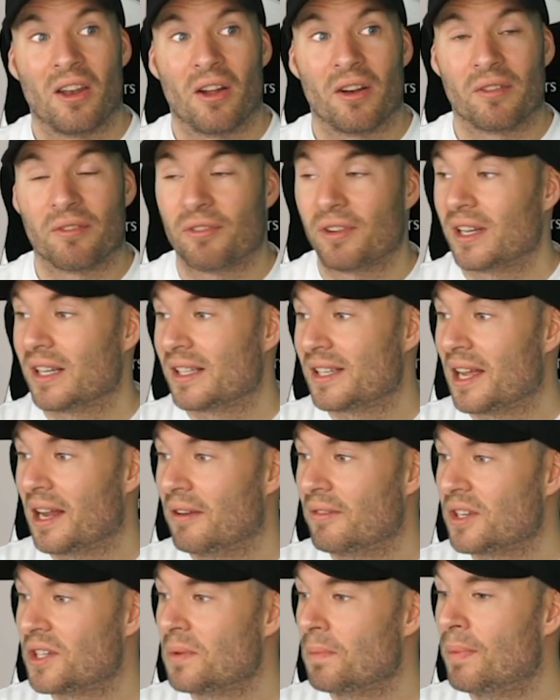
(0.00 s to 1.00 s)
a lot of
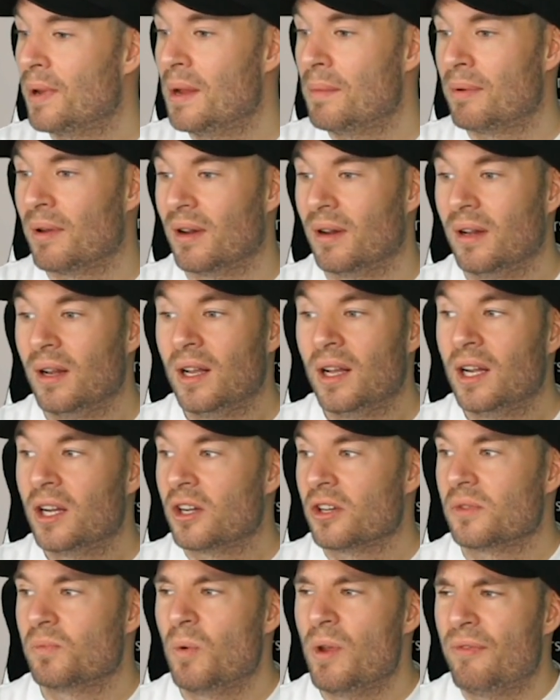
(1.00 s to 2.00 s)
television people,
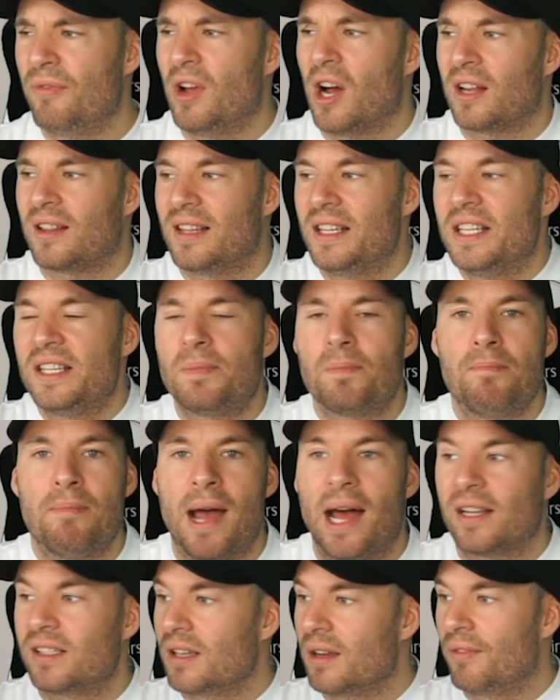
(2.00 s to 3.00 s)
because we've got these
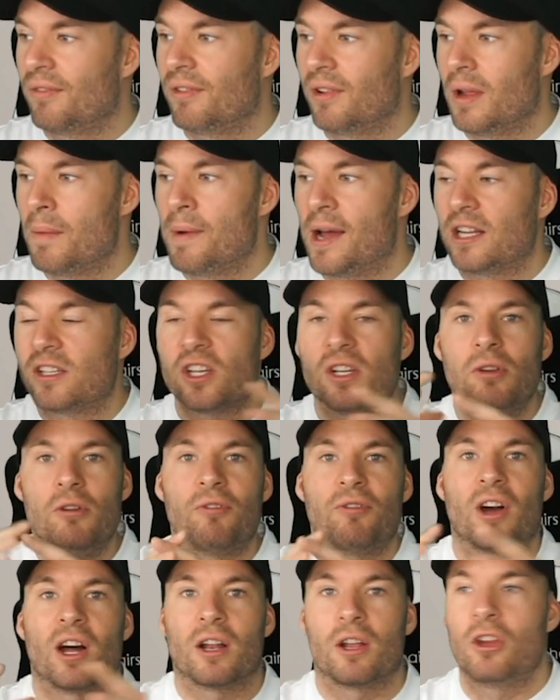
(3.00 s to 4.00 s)
massive...
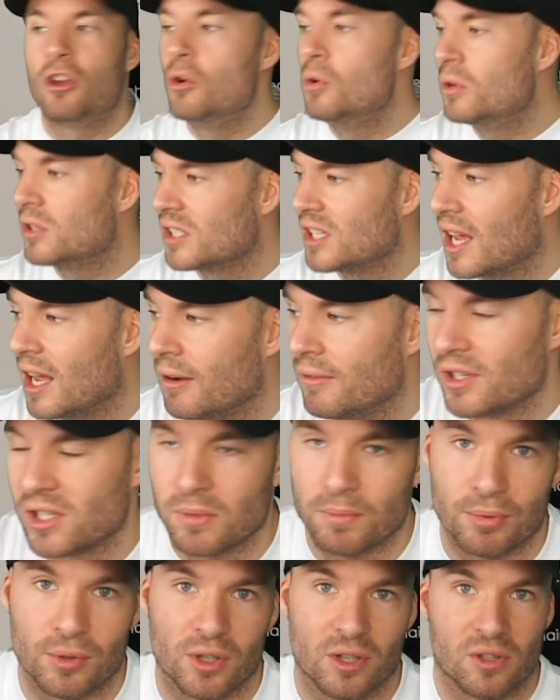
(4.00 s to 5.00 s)
Imagine you've got a huge
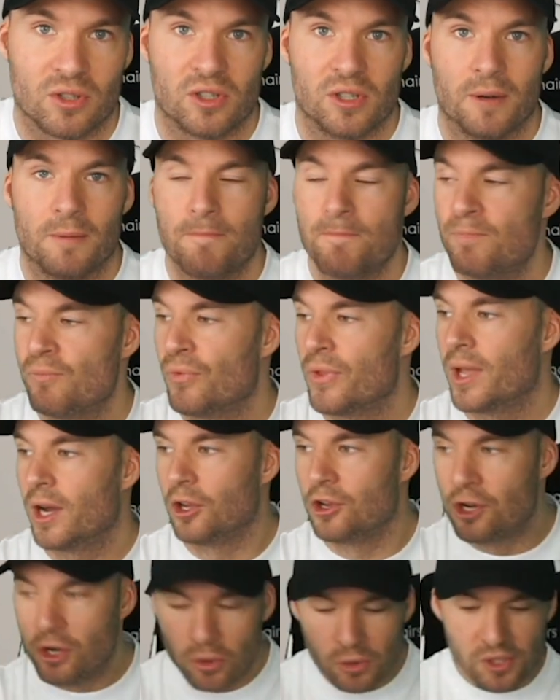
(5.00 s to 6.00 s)
television production.
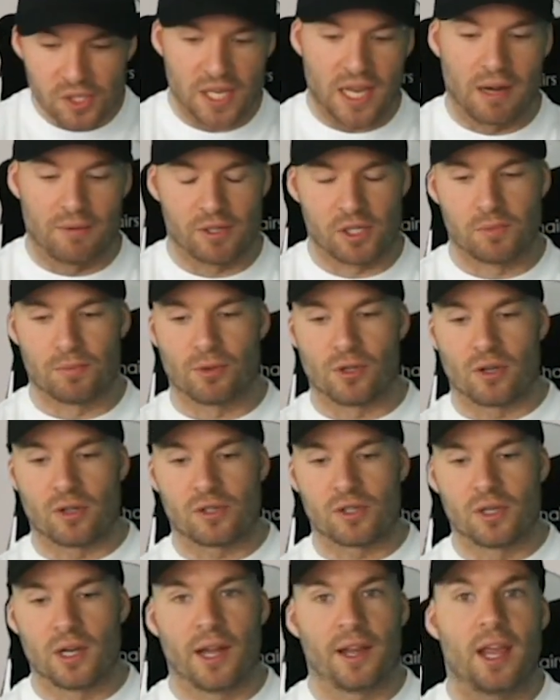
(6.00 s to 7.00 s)
A huge television
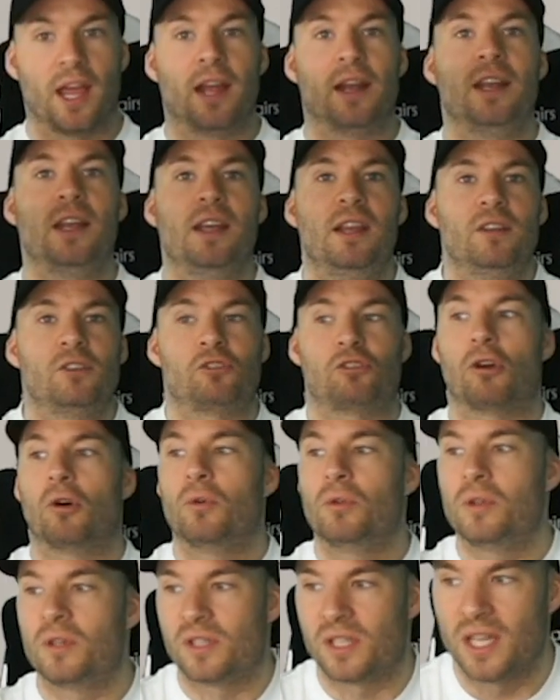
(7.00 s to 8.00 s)
production. Like, any
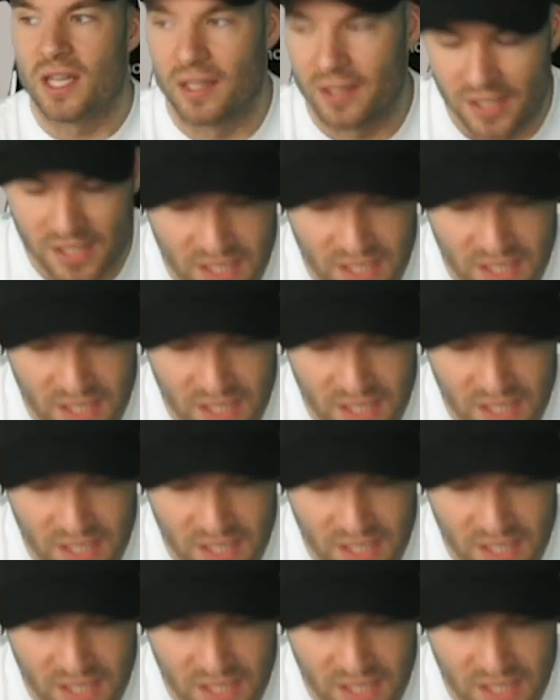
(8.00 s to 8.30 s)
show you see